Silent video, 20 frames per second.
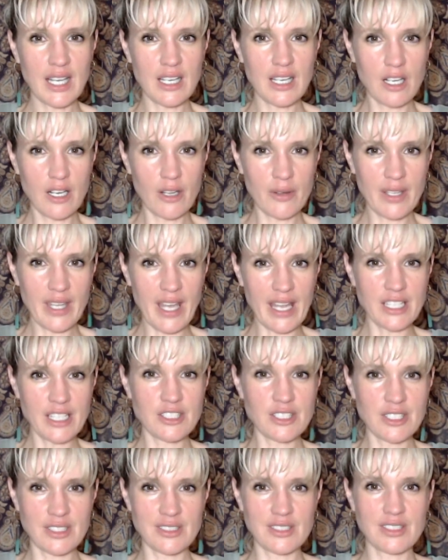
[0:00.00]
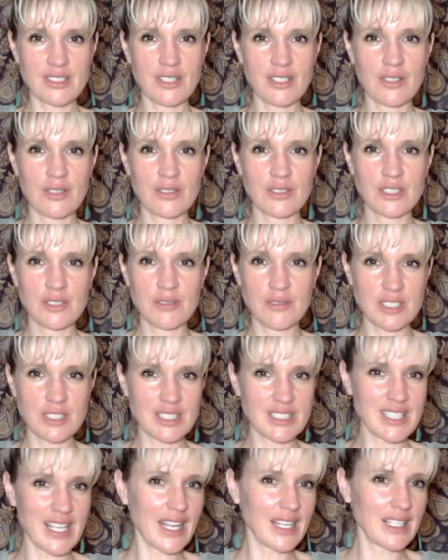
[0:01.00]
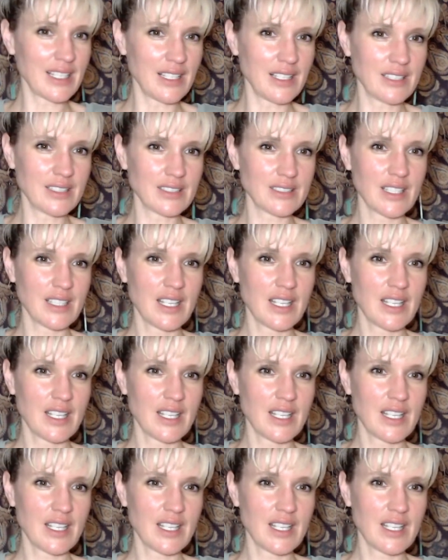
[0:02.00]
location, so she was just headless.